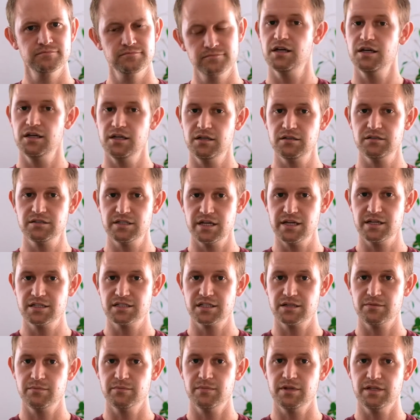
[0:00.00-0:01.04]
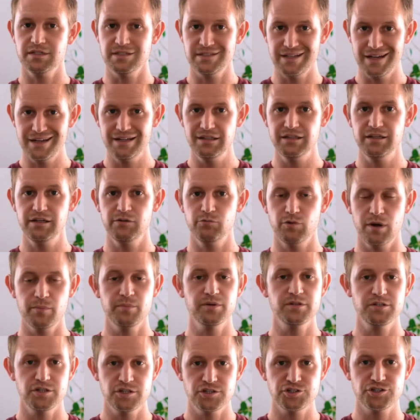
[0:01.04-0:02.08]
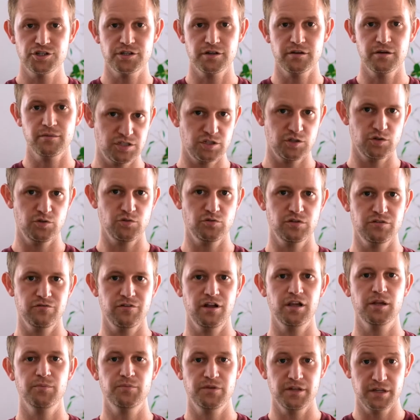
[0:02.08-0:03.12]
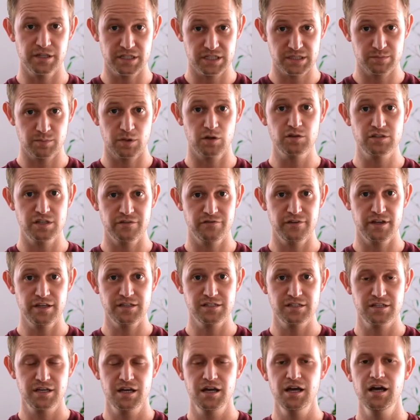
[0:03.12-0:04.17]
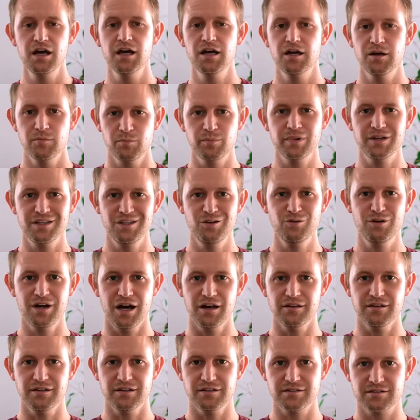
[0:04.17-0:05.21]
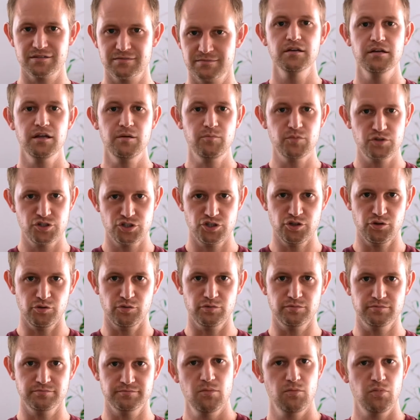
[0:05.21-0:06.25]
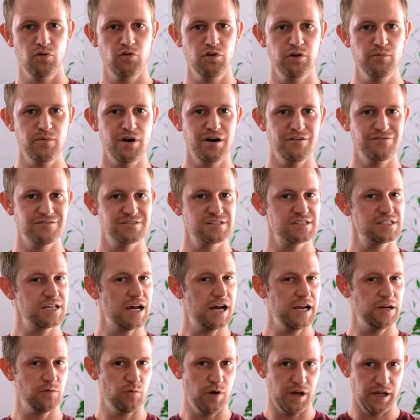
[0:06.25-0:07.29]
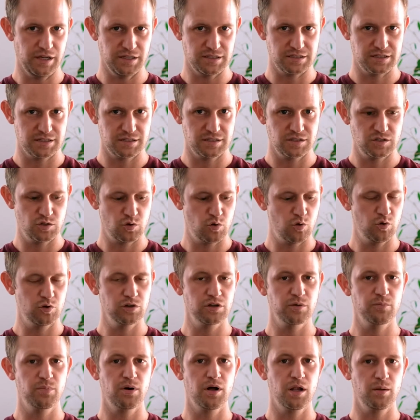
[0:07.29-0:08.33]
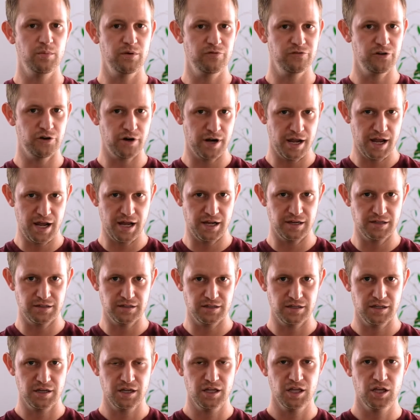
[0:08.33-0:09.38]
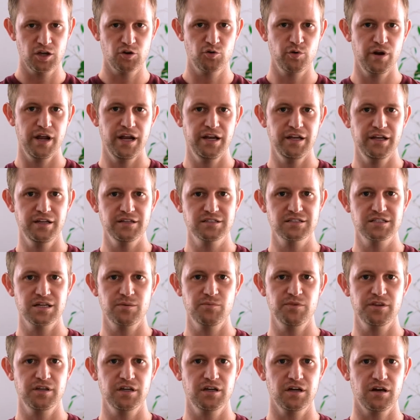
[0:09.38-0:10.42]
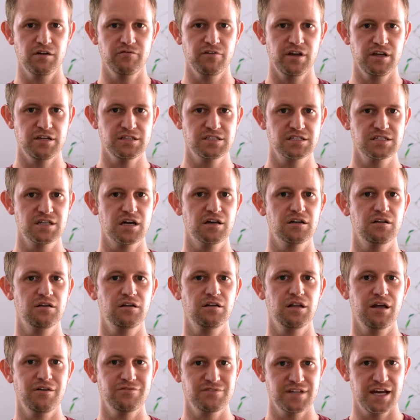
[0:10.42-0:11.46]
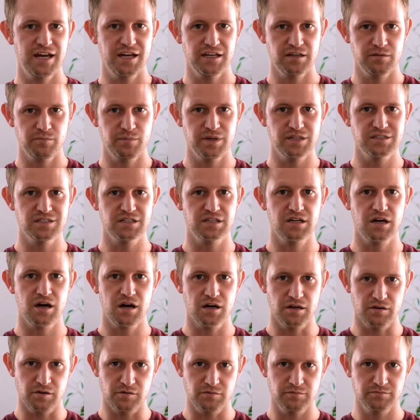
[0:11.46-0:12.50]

It'll take some daily repetition to develop the explosiveness, but you got this. Number two, pull them off sideways toward the palm of your hand, creating something of a subtle left-hand pizzicato.